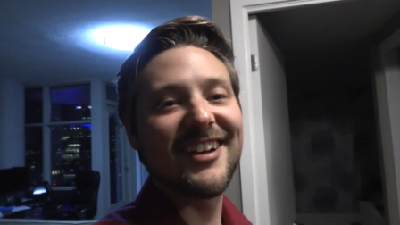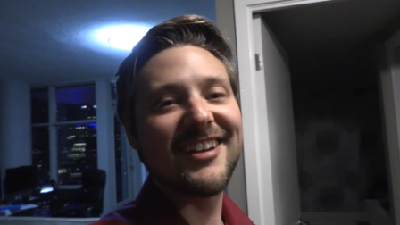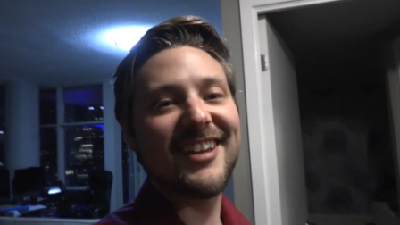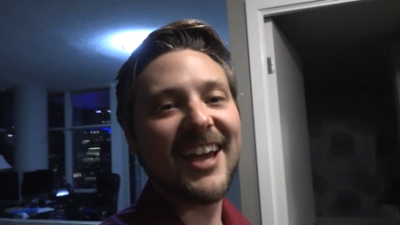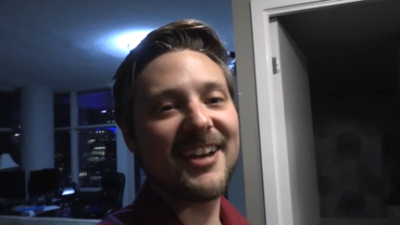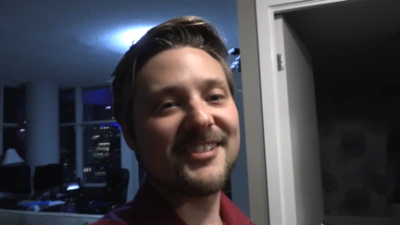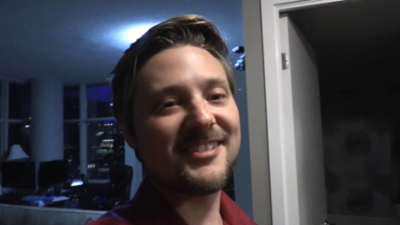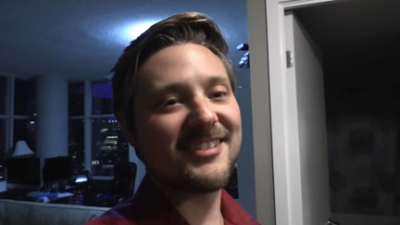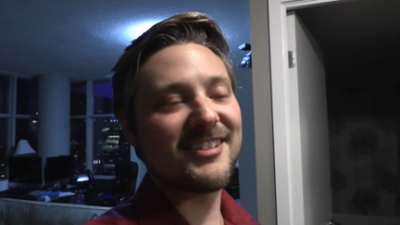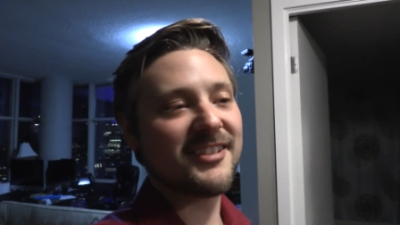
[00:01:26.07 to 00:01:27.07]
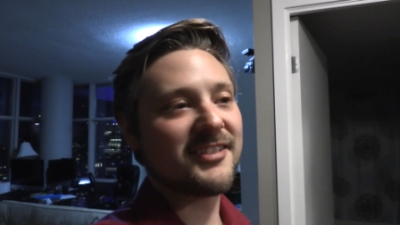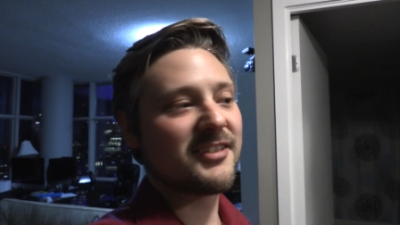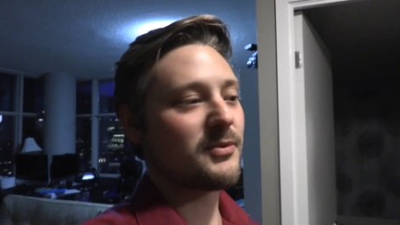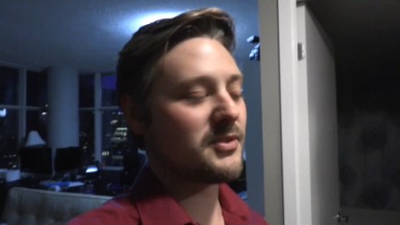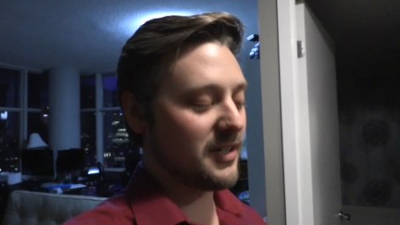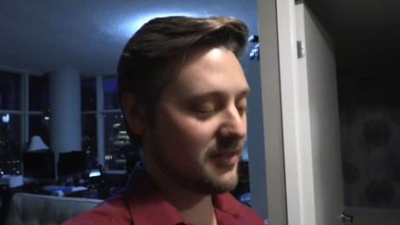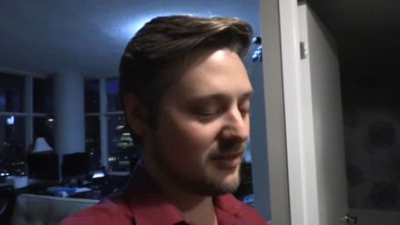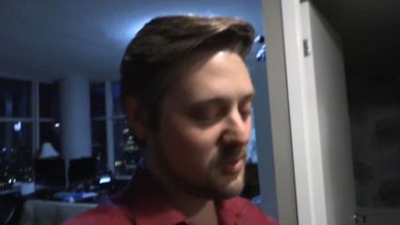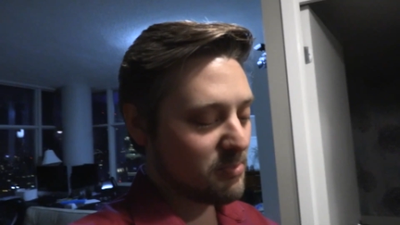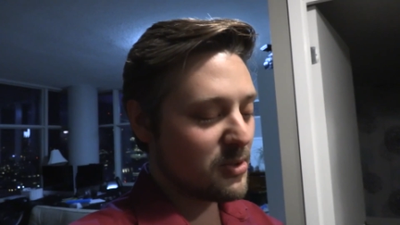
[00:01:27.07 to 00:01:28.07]
he has this, it was like a
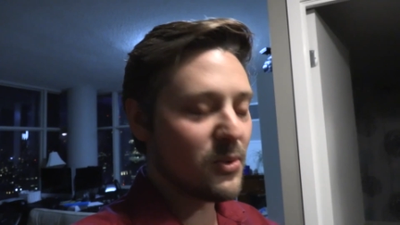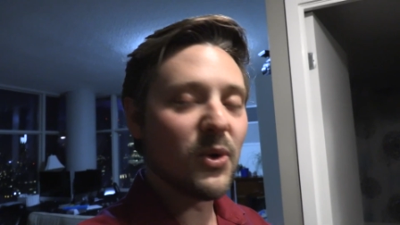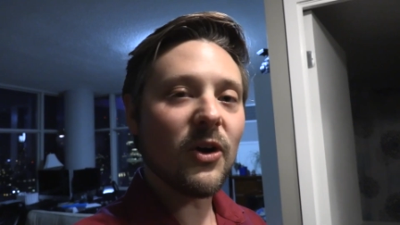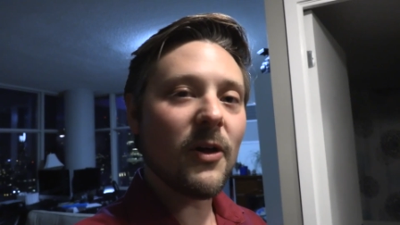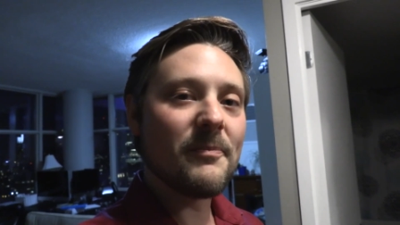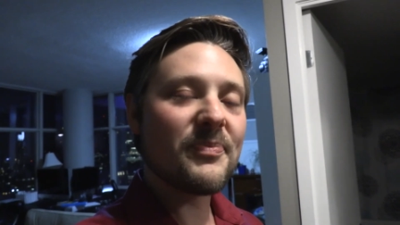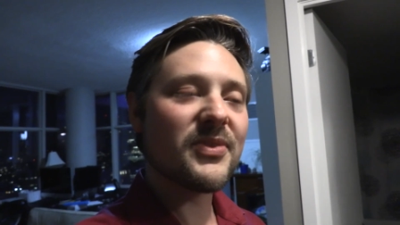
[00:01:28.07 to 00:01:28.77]
little pool